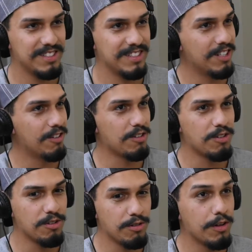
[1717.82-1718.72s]

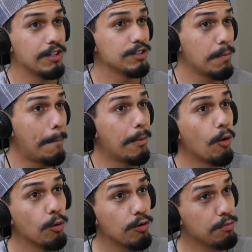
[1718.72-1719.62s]
It was a
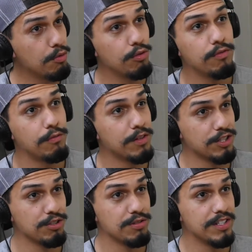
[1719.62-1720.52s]
bold move of
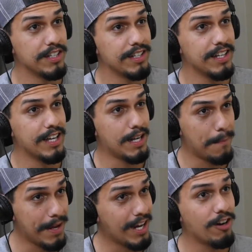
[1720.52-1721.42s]
what you did, and it
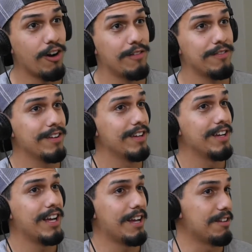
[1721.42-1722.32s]
paid off.
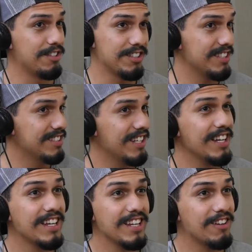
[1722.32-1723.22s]
And to this
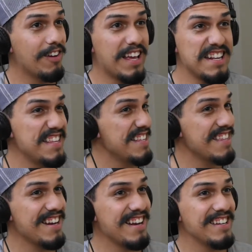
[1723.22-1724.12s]
day, anything
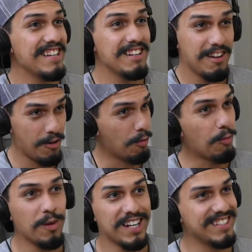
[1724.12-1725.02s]
that I need,
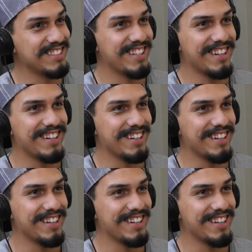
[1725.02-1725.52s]
Wick is there.